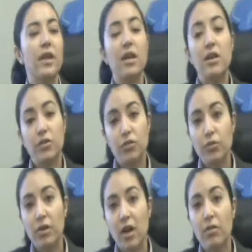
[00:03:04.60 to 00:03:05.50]
taking
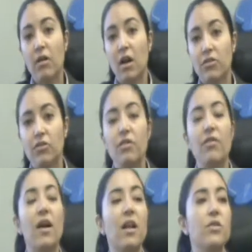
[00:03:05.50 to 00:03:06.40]
into account the cultural
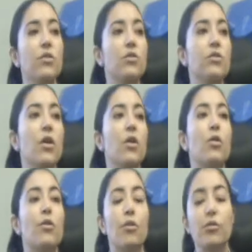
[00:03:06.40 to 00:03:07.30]
values,
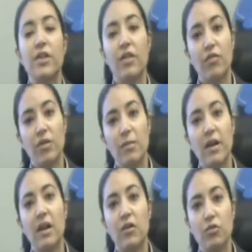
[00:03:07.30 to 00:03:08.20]
the roles that
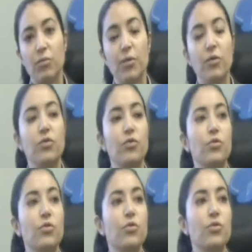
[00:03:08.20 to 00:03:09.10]
females are supposed
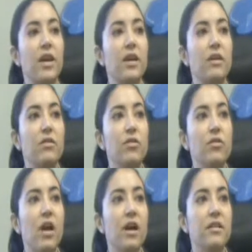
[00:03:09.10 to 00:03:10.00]
to take in
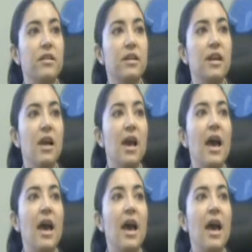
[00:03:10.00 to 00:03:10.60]
society.